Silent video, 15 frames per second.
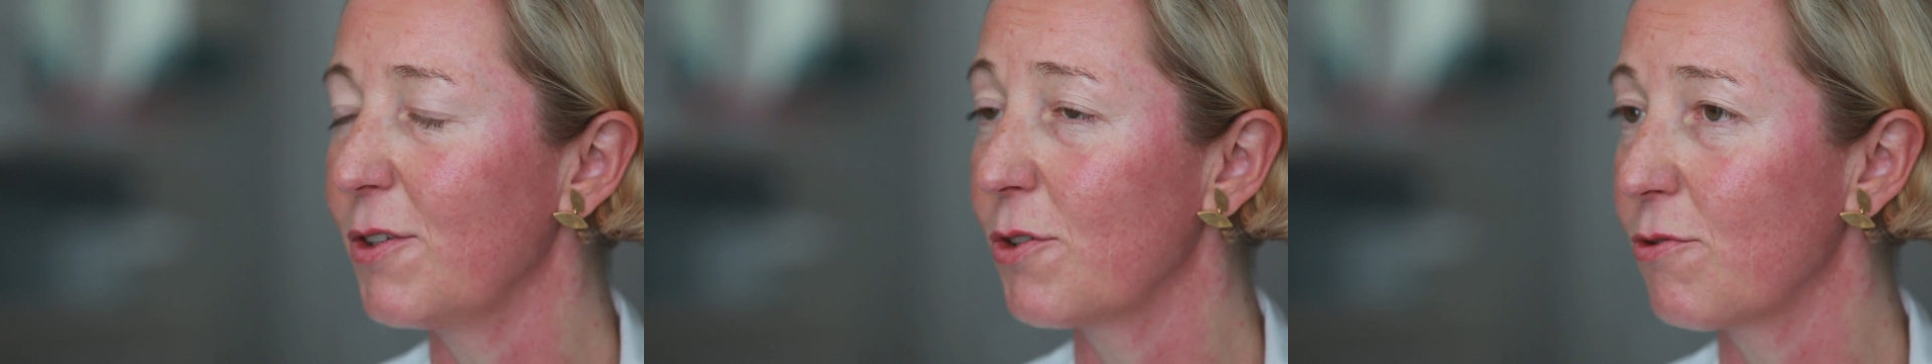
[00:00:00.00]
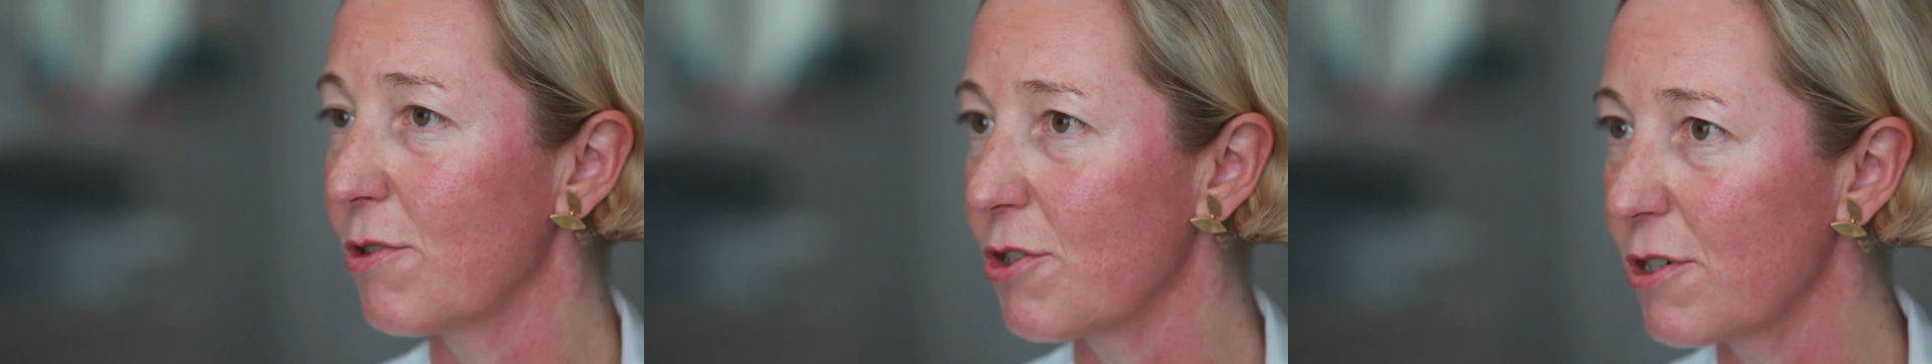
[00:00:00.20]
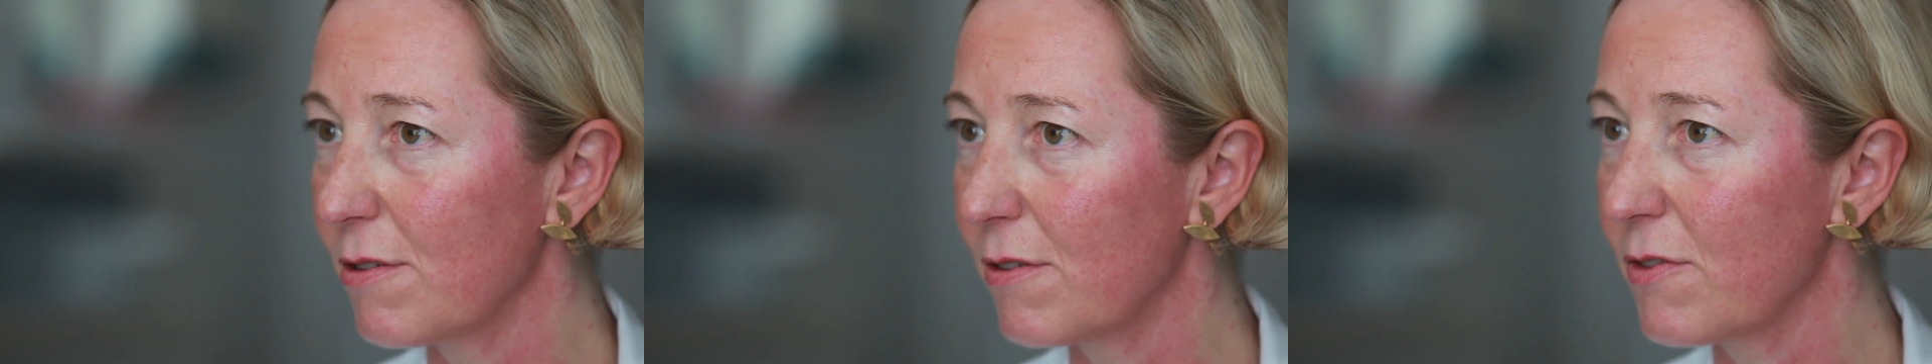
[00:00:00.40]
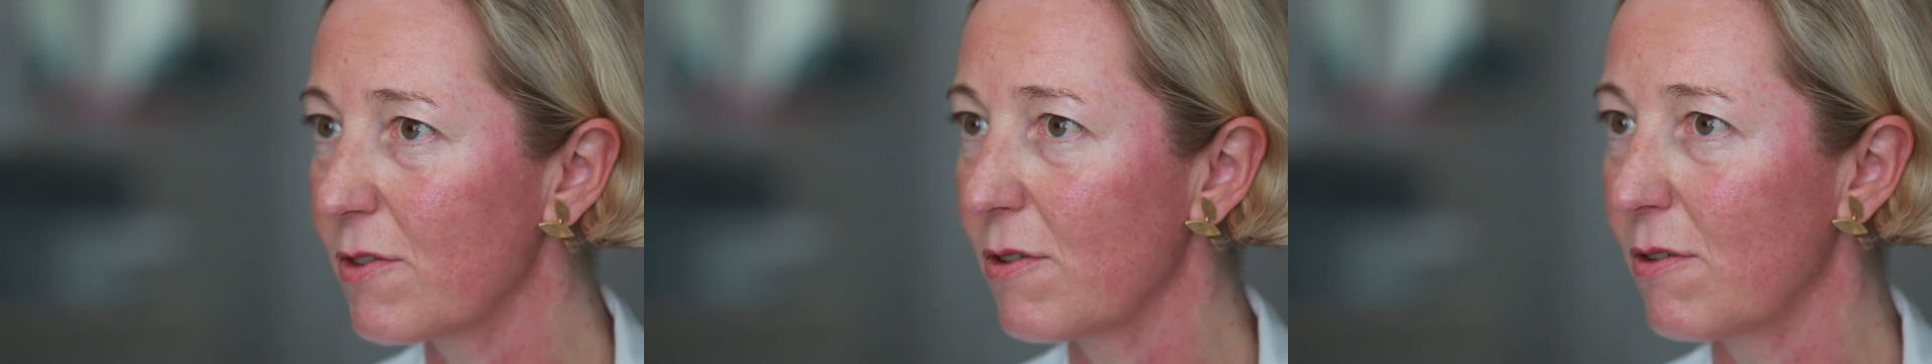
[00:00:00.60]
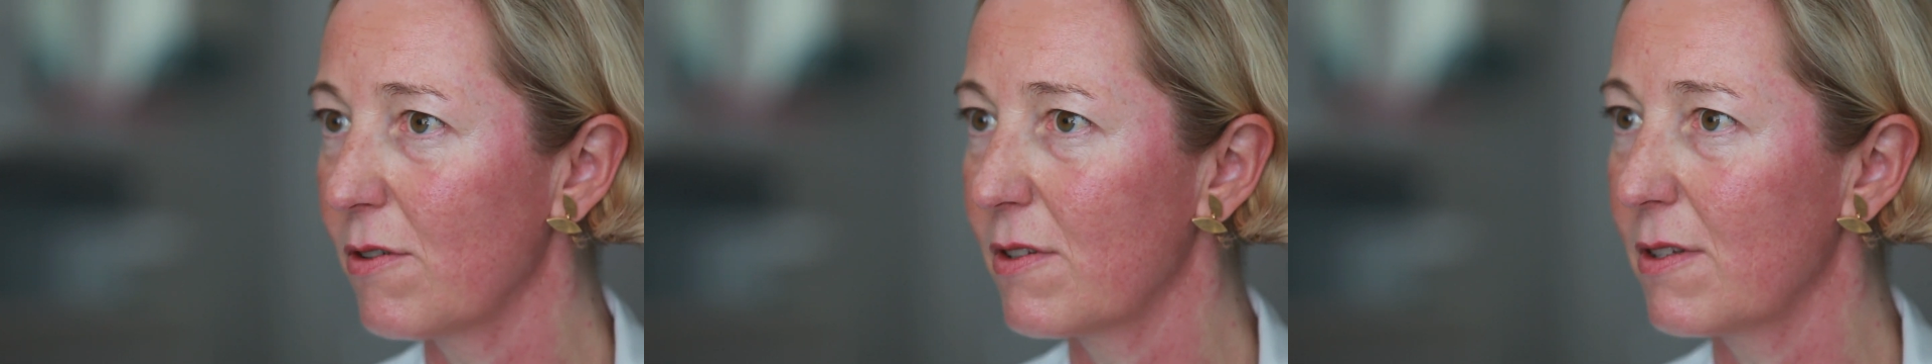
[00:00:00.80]
nutritional
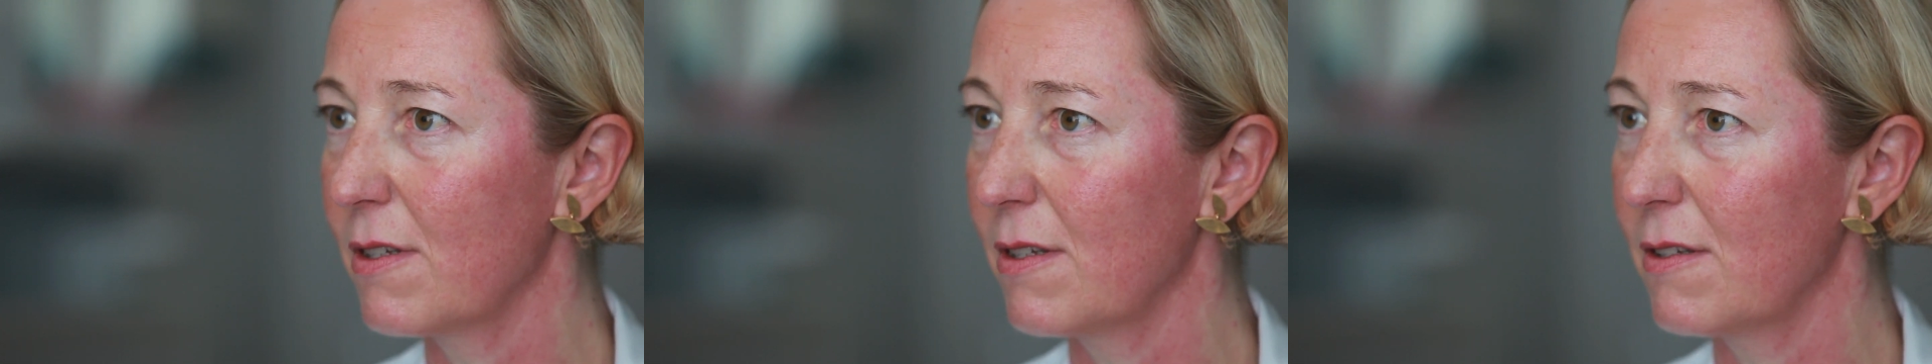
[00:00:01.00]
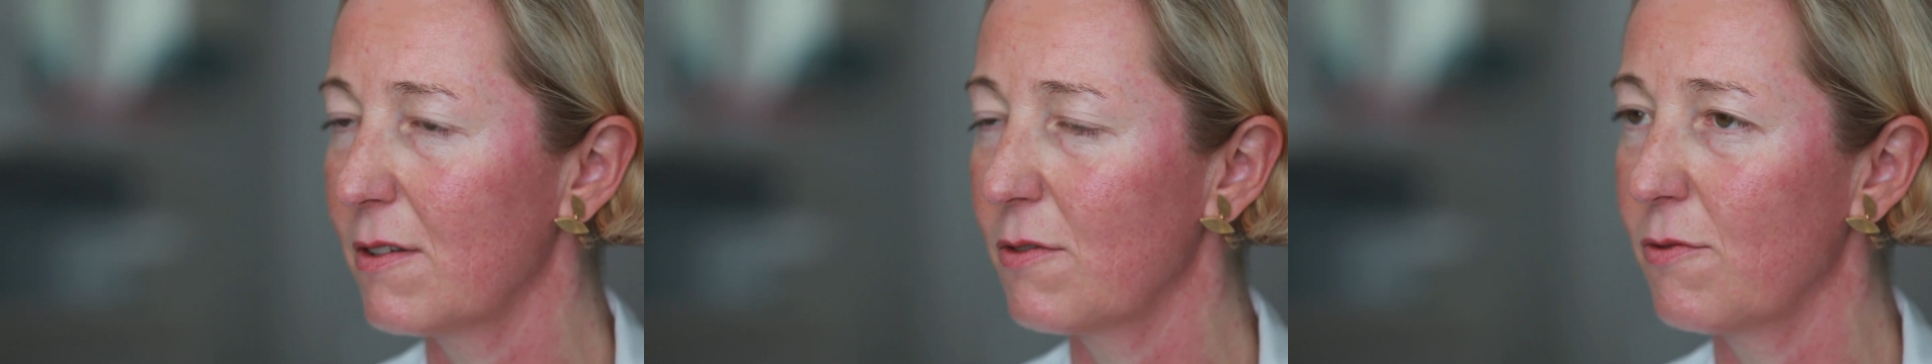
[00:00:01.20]
sources